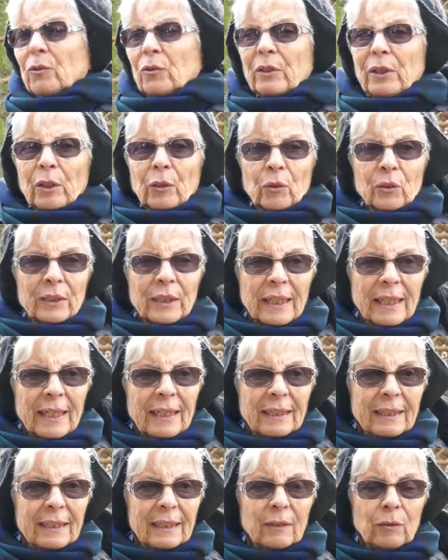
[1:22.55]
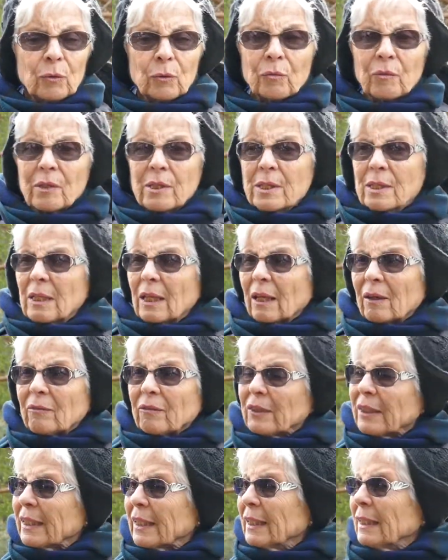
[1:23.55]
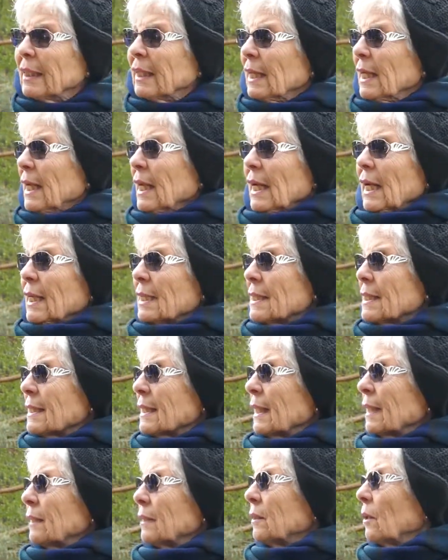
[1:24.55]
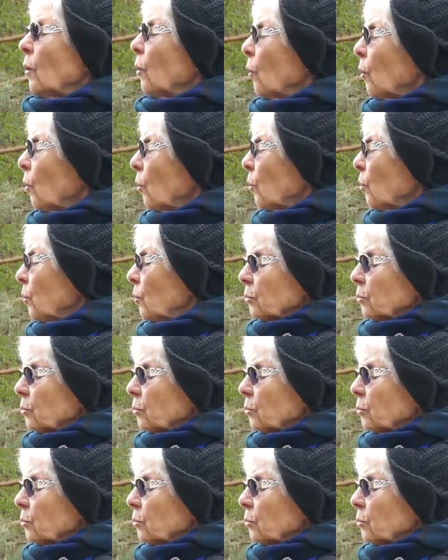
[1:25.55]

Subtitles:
to the old lady, who was lovely, and said, oh,